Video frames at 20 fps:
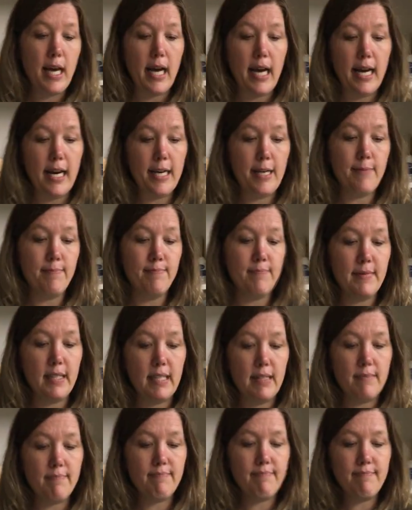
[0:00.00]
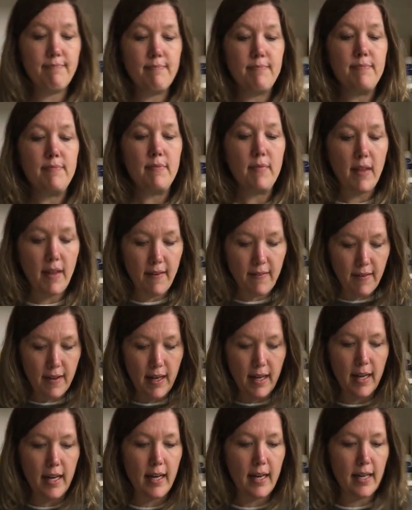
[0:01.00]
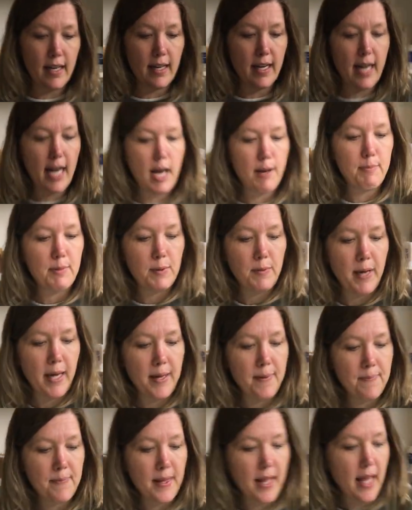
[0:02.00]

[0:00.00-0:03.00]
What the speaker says: way.